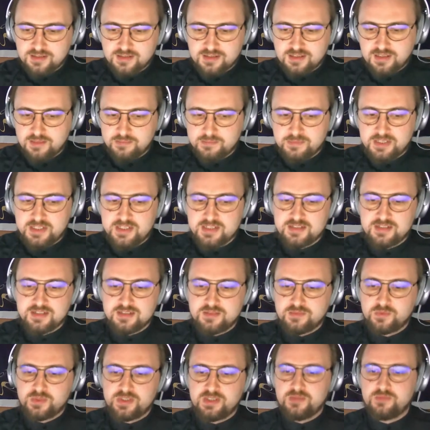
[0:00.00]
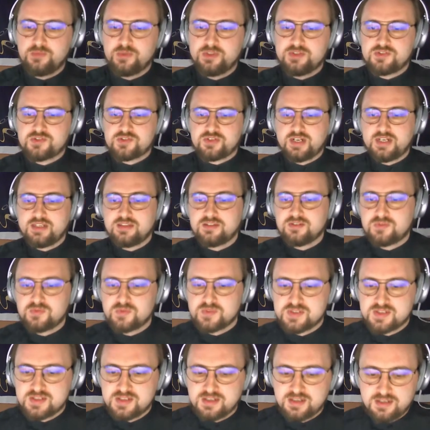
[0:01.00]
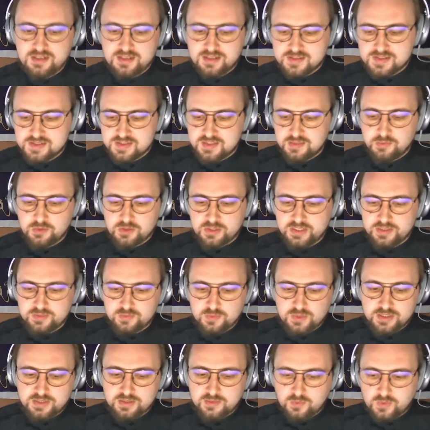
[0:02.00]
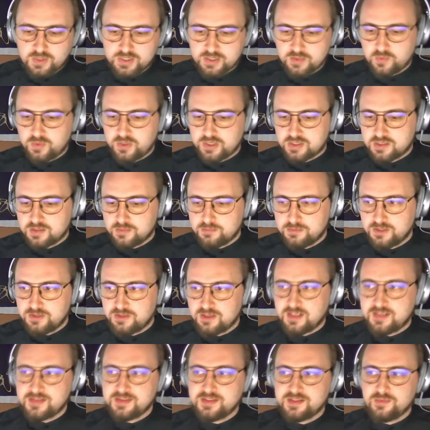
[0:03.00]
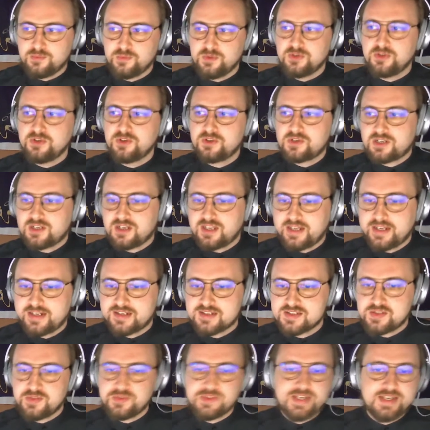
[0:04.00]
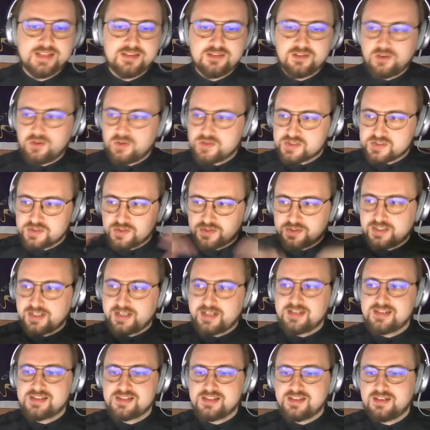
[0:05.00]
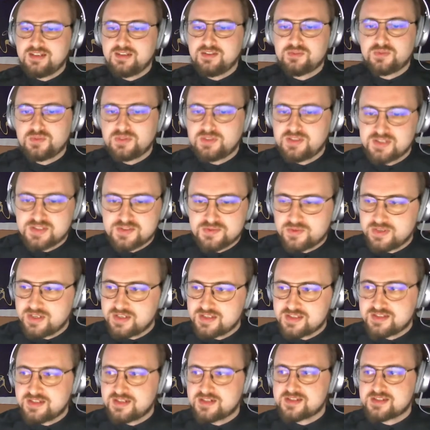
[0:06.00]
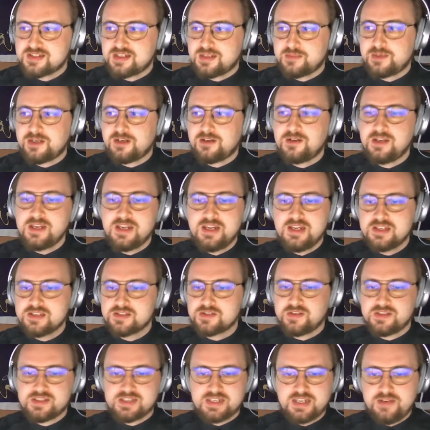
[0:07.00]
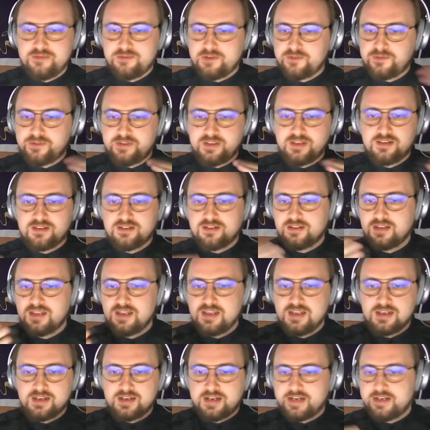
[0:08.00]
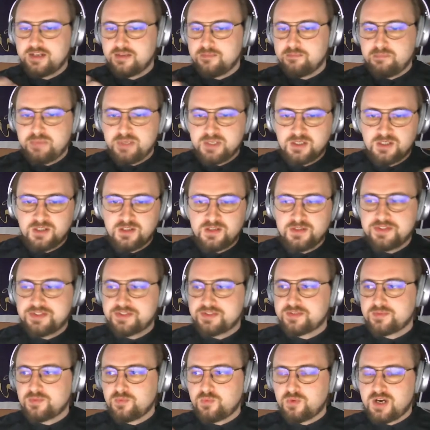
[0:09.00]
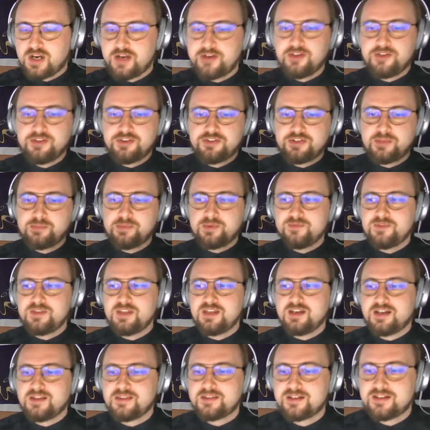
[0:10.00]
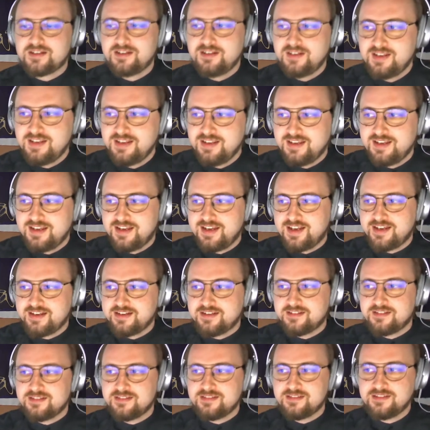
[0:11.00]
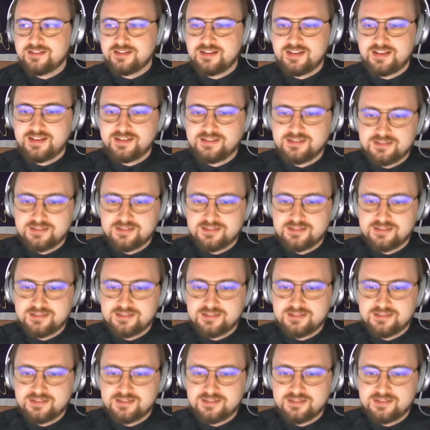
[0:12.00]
come in, and we tried to see and simulate what a walkable London would look like. So that also ties into this research somehow. So it's everything kind of built one on top of the other, and